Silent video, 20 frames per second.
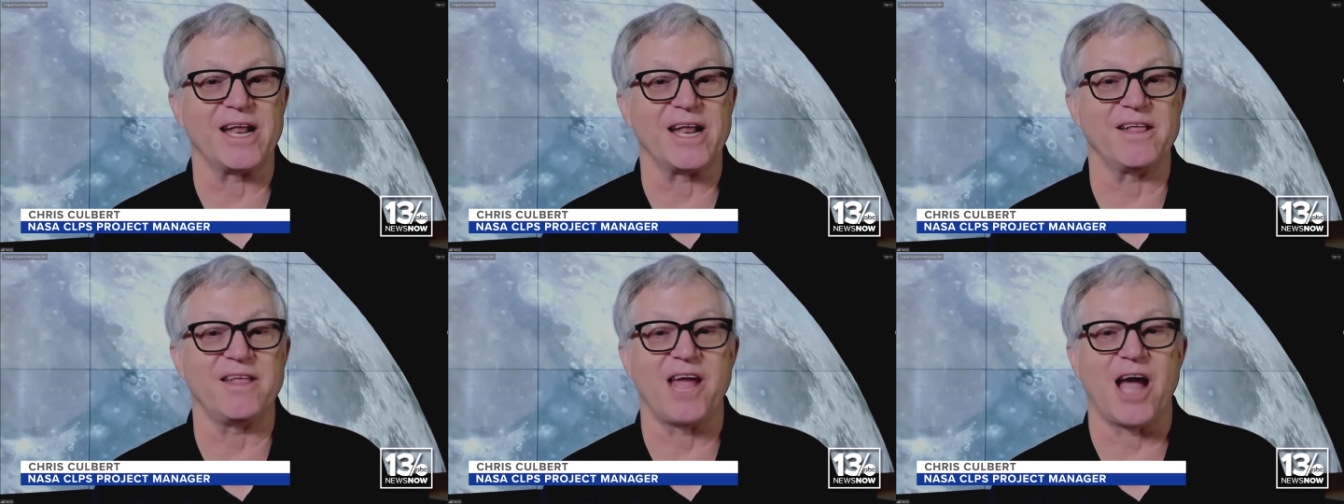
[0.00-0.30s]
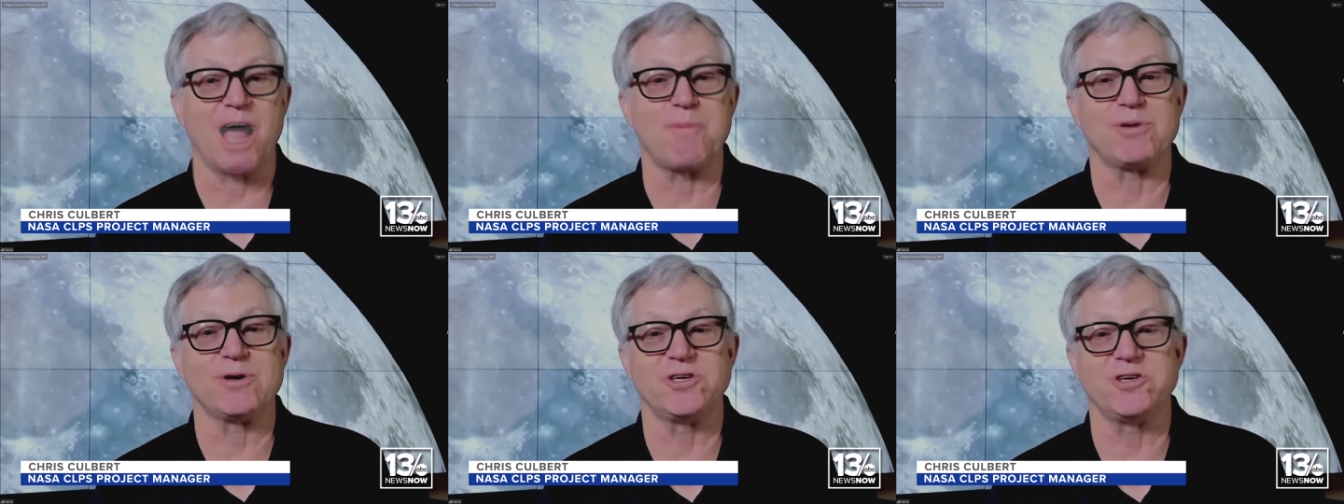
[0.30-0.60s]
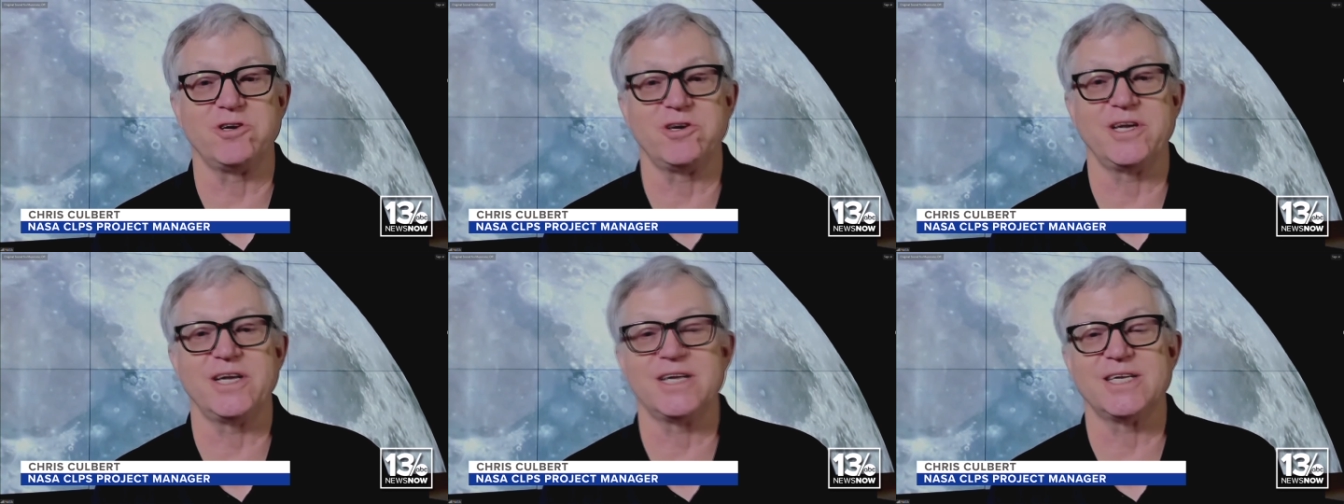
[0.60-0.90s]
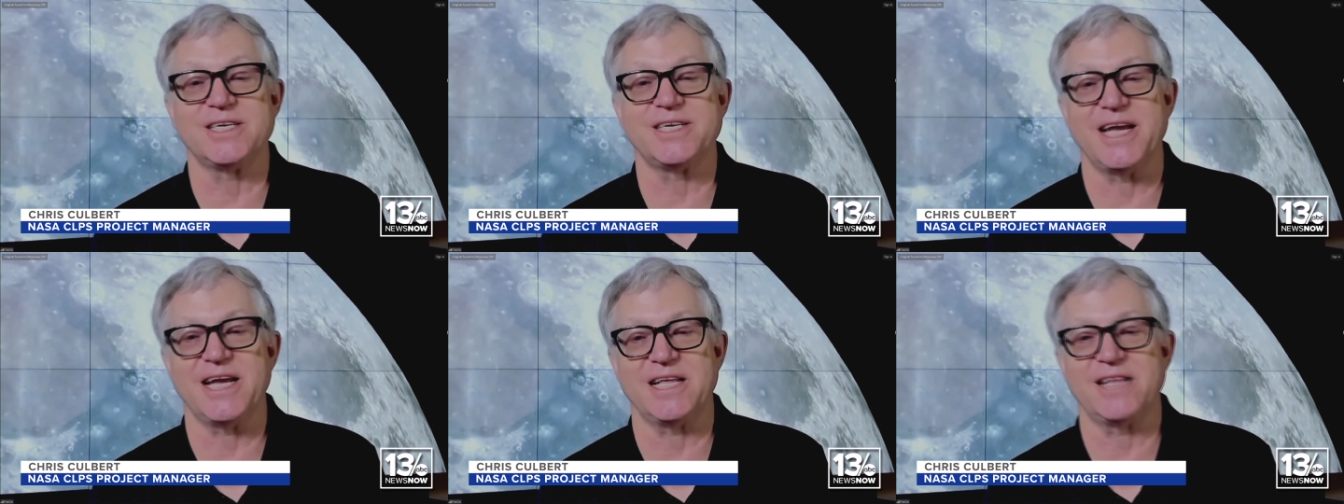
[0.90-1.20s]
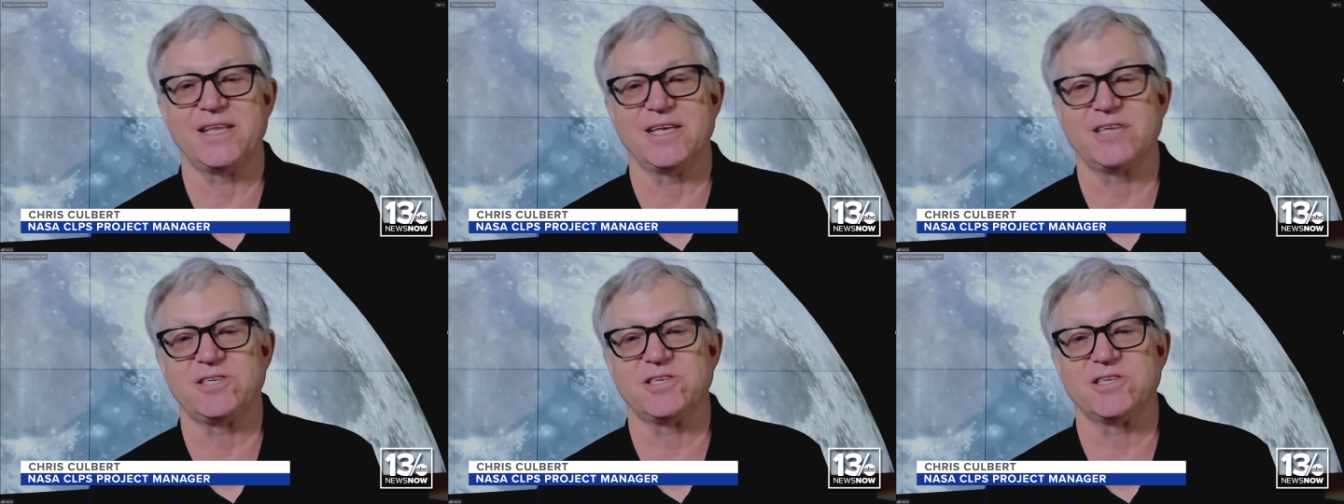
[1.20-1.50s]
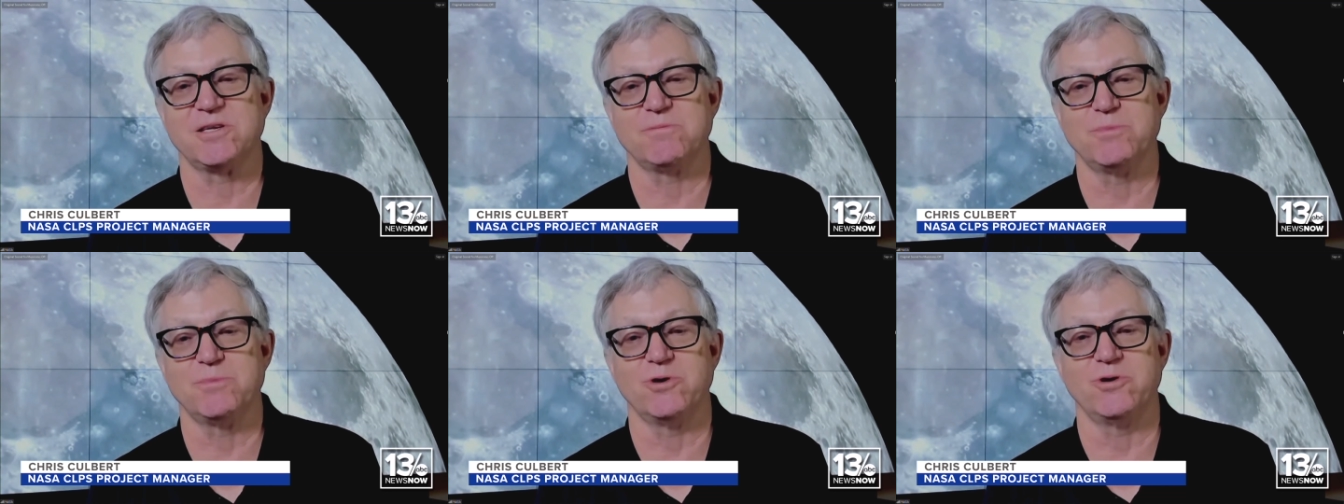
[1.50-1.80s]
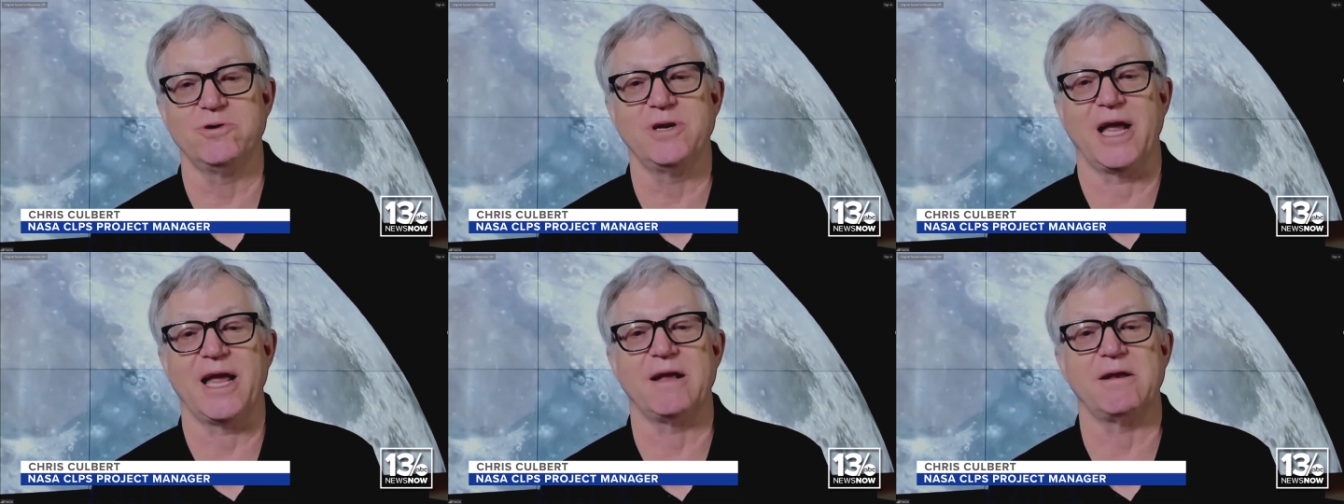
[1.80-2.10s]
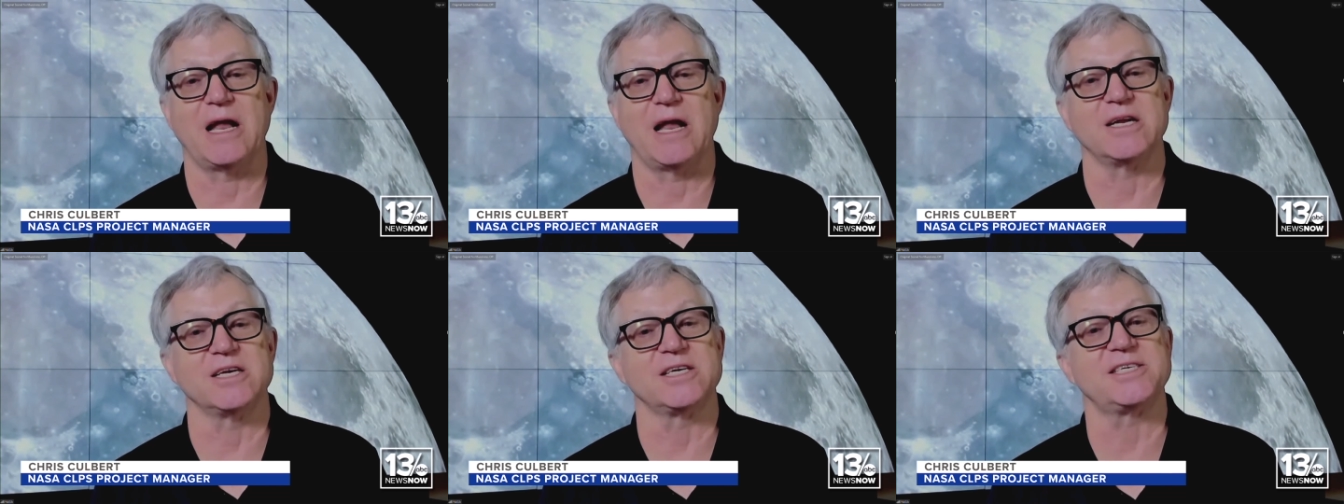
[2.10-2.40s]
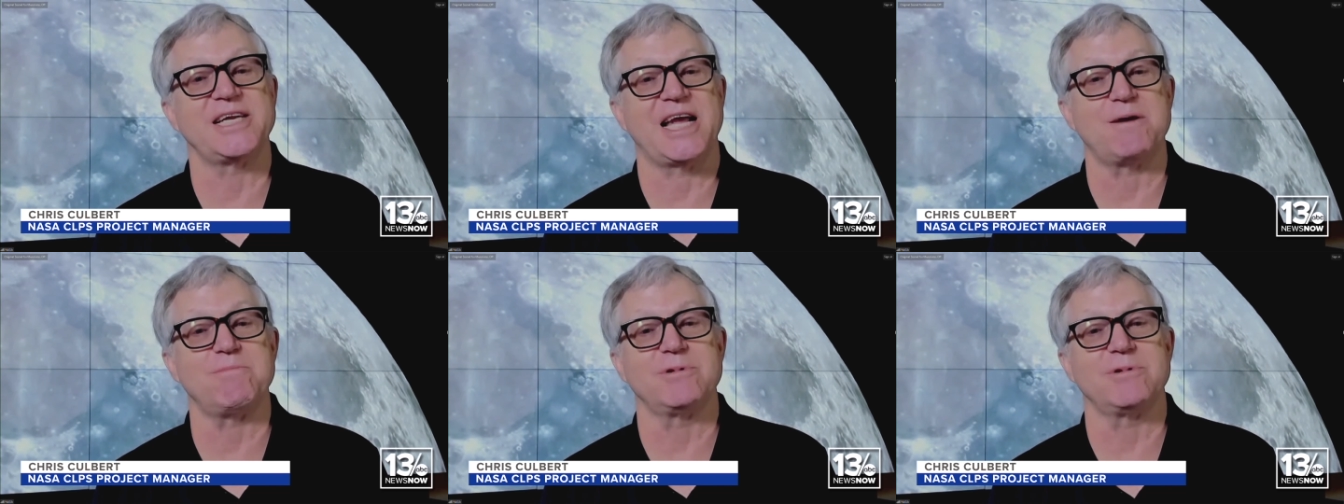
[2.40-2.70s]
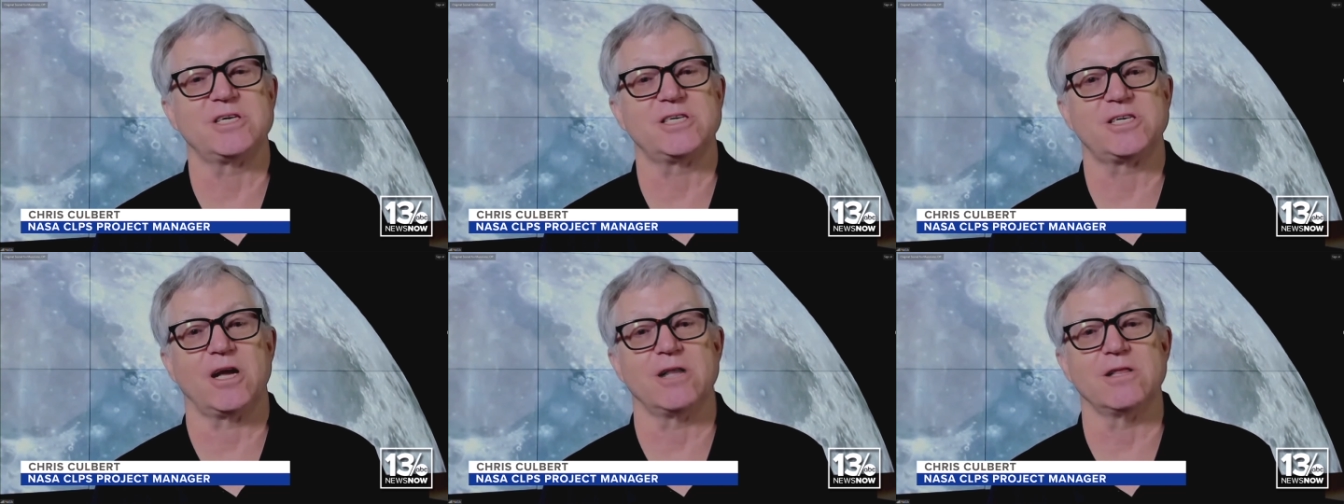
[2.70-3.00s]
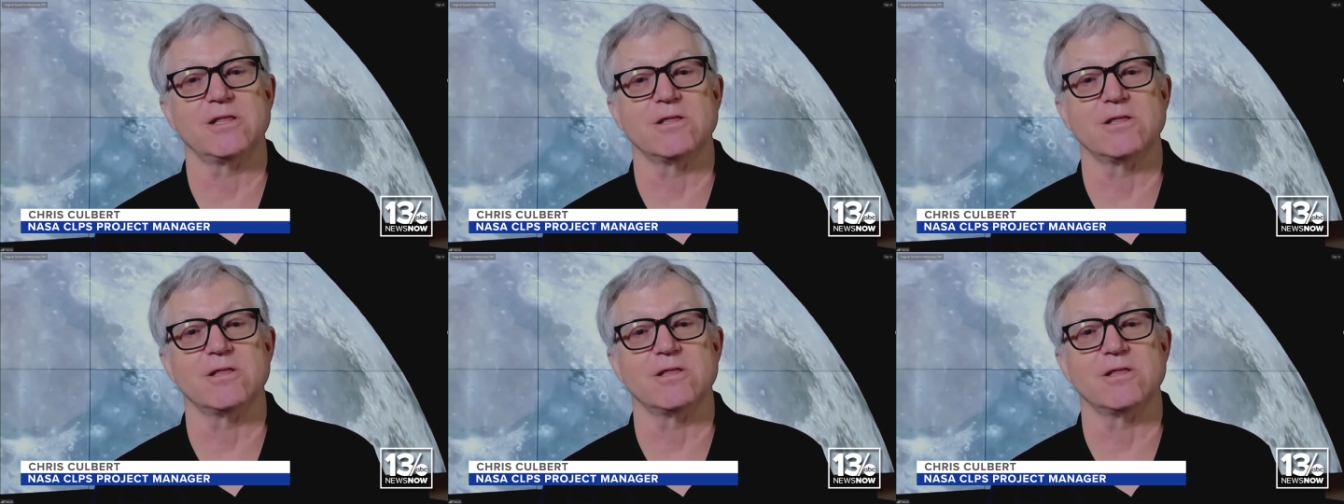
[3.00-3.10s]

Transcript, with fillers: getting the opportunity to take things to the moon and, and establish a